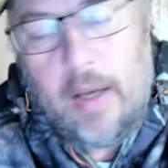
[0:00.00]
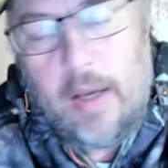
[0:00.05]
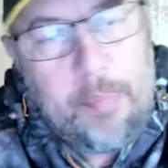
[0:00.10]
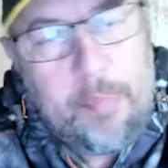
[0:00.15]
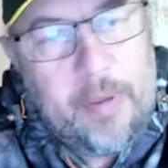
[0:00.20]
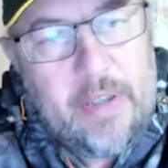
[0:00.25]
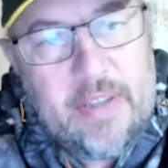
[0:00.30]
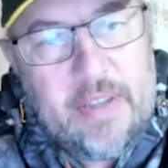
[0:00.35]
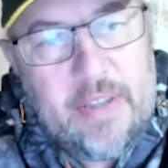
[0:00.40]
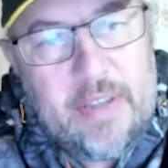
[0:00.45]

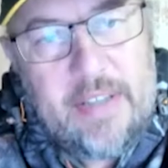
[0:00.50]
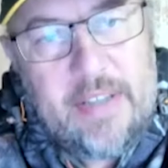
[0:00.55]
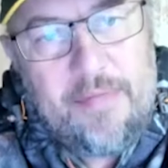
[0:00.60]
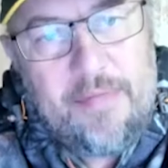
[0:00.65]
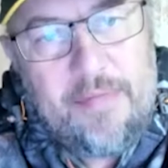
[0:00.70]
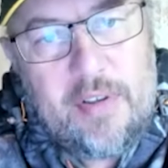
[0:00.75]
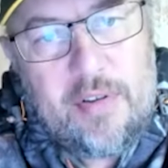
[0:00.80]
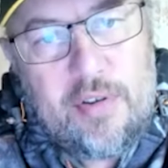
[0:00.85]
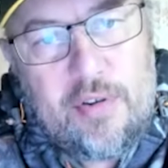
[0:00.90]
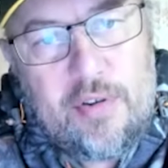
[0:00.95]
Peter Steph
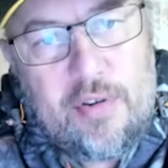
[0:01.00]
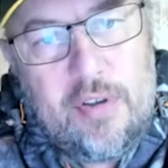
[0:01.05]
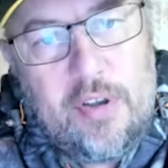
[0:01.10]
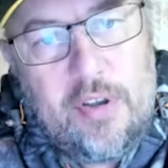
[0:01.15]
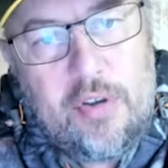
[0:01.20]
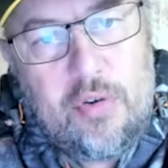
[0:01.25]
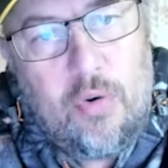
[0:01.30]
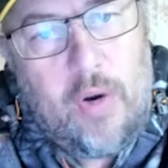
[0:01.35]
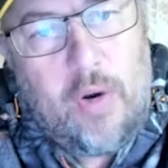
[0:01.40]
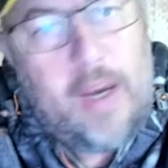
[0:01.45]
du
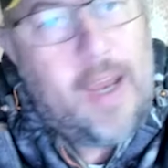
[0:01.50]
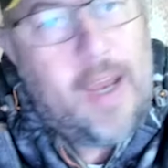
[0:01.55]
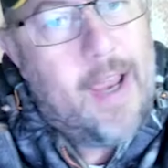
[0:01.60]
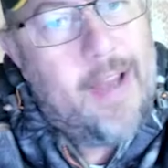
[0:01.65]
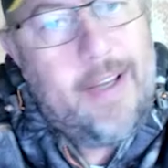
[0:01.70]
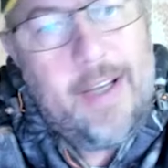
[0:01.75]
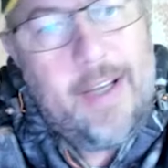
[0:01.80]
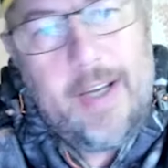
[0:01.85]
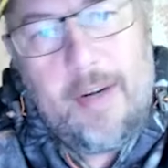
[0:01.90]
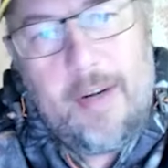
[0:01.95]
Toit
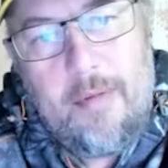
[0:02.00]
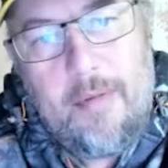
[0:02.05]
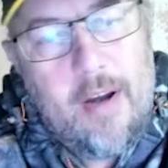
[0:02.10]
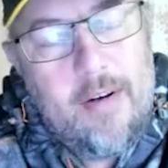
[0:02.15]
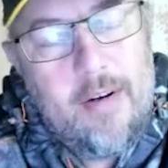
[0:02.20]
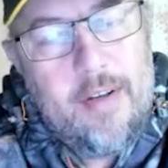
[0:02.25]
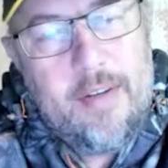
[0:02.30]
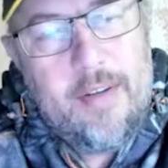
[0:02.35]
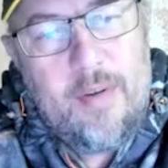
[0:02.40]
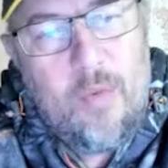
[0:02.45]
hanging
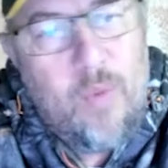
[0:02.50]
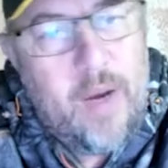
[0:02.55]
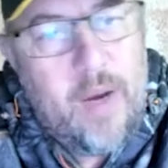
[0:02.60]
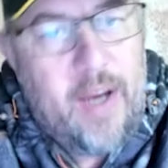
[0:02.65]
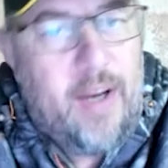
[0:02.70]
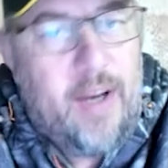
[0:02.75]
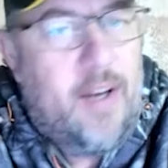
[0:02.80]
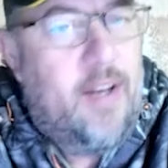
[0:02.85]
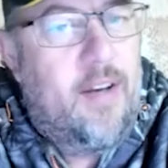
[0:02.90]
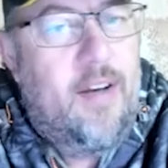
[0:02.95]
around at the
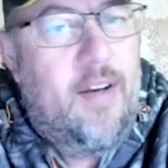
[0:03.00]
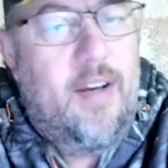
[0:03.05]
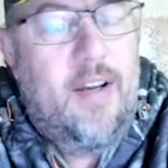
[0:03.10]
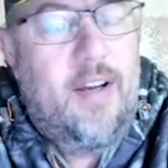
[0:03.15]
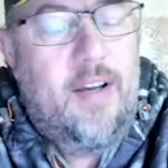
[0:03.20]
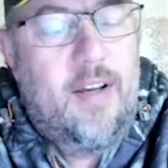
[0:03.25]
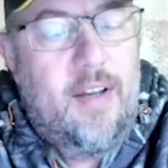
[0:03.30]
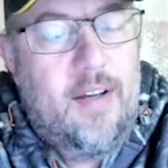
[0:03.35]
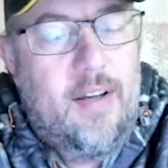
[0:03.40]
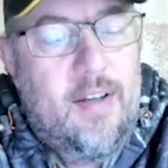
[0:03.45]
wing, and
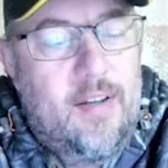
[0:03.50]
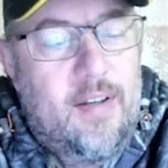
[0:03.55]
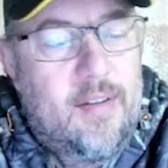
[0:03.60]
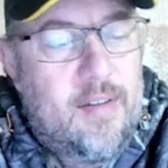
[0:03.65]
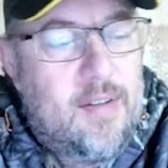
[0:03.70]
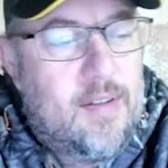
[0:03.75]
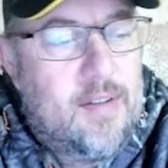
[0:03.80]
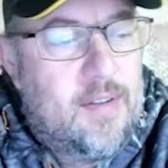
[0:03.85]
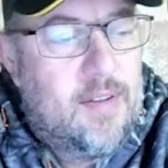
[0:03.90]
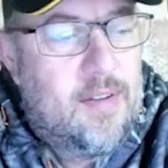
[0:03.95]

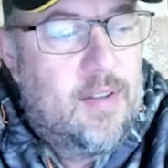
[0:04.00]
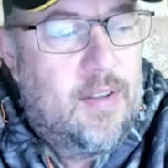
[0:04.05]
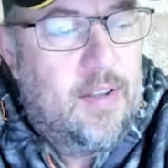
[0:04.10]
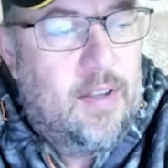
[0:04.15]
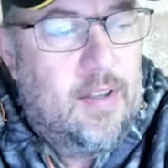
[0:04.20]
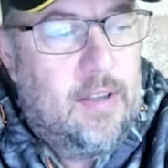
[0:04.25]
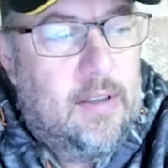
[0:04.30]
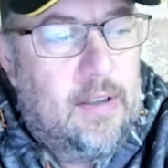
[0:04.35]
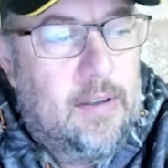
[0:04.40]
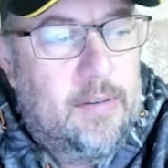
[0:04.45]

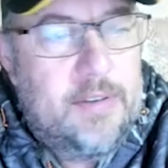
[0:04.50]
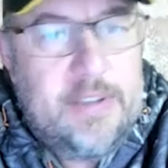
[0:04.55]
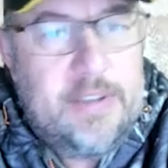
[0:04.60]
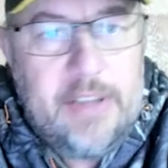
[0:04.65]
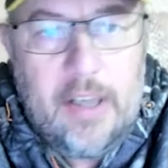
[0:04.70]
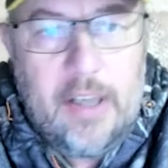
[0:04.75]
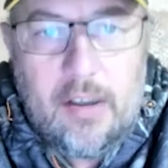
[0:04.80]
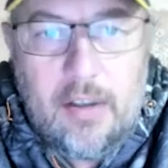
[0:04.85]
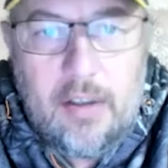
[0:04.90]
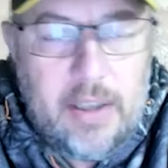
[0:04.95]

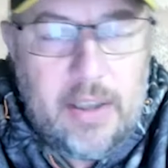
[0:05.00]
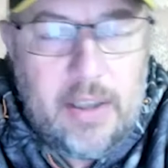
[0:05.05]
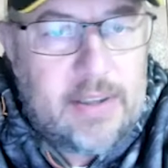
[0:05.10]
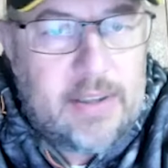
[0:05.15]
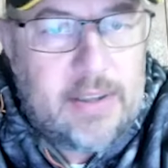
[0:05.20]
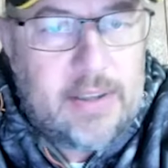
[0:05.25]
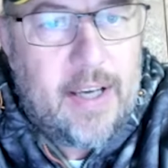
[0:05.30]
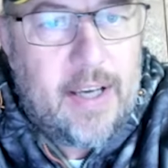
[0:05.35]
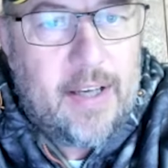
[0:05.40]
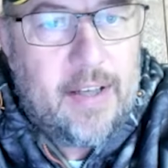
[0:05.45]

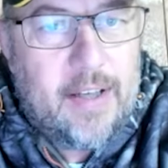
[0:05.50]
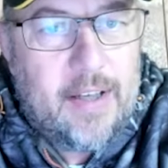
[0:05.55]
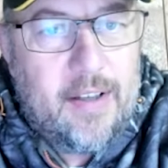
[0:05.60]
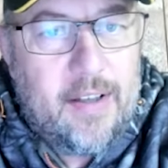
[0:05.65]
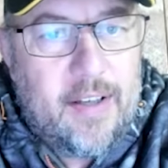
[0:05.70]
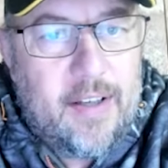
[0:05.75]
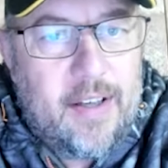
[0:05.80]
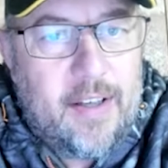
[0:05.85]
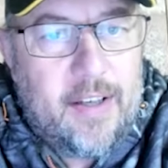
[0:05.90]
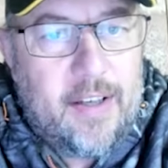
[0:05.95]
Siakalisi
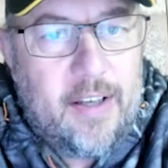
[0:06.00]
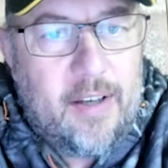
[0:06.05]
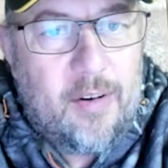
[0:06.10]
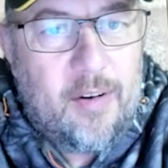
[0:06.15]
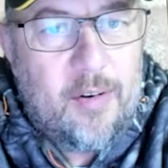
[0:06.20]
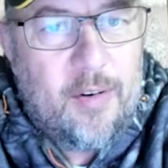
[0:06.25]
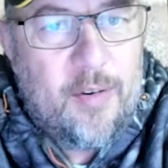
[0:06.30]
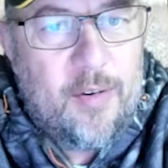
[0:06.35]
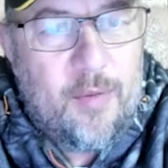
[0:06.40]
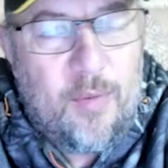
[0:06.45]
hanging
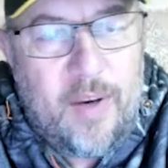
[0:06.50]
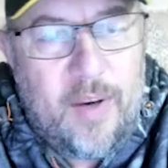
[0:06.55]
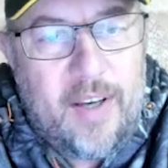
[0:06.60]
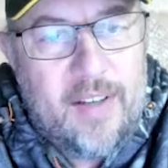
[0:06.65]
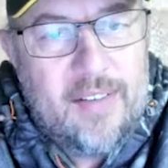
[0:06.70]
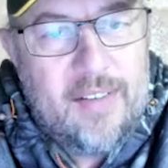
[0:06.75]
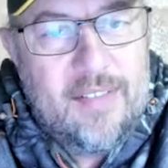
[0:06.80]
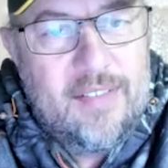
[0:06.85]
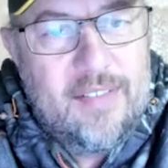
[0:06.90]
out on the wing.